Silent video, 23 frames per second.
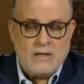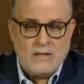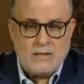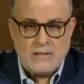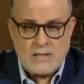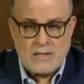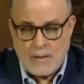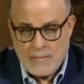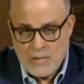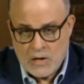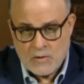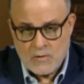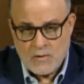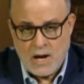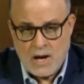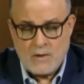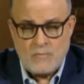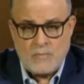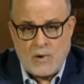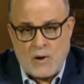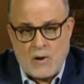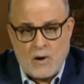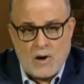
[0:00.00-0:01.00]

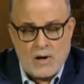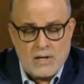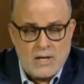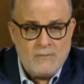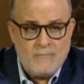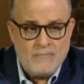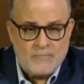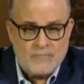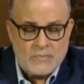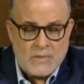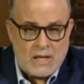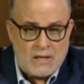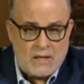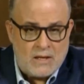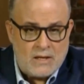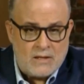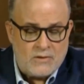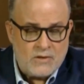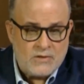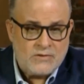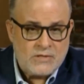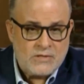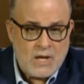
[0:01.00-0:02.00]
Democrat Party,
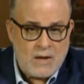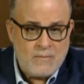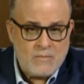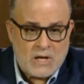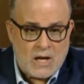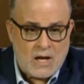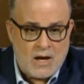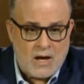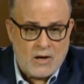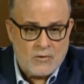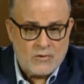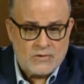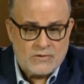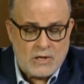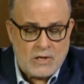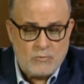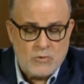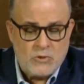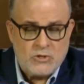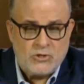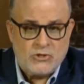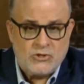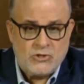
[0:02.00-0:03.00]
the same Congress that
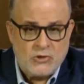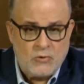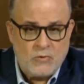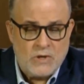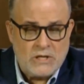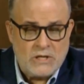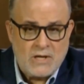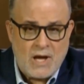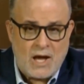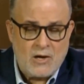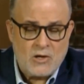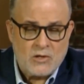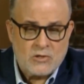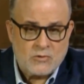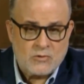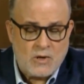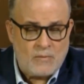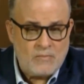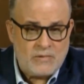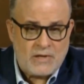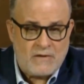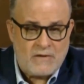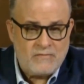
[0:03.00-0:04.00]
was suing Donald
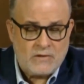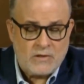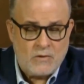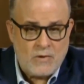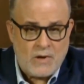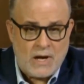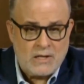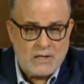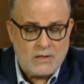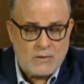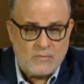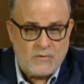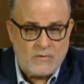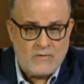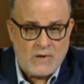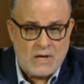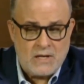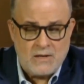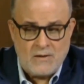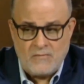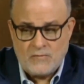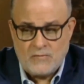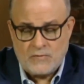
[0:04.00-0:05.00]
Trump left and right to
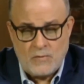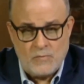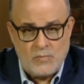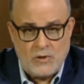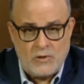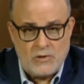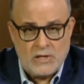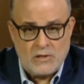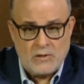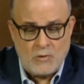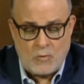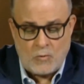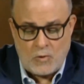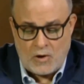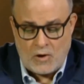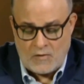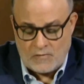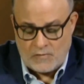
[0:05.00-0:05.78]
prevent him from building the wall,